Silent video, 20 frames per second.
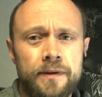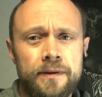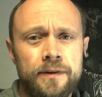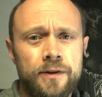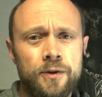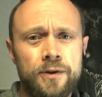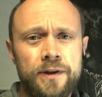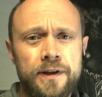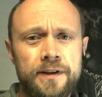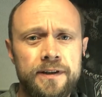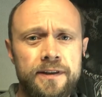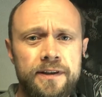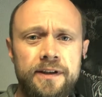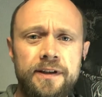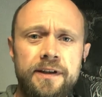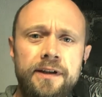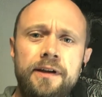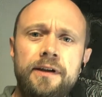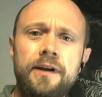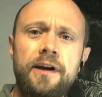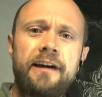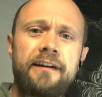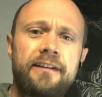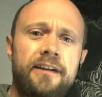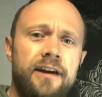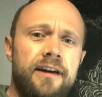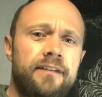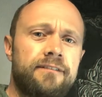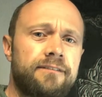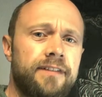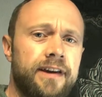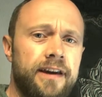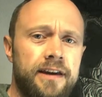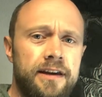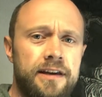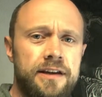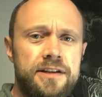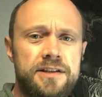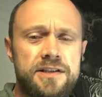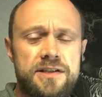You did the
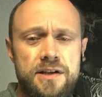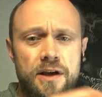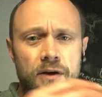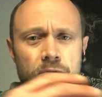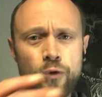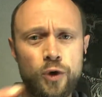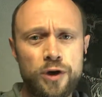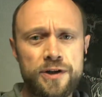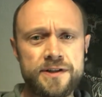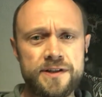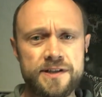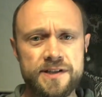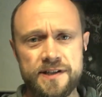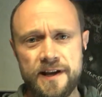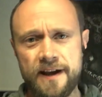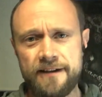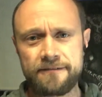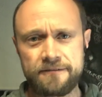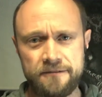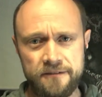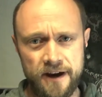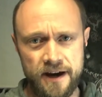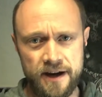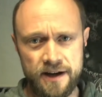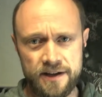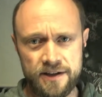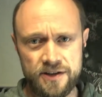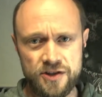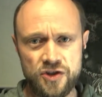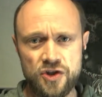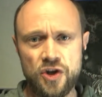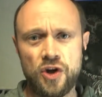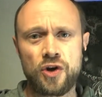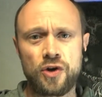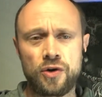phase versus phase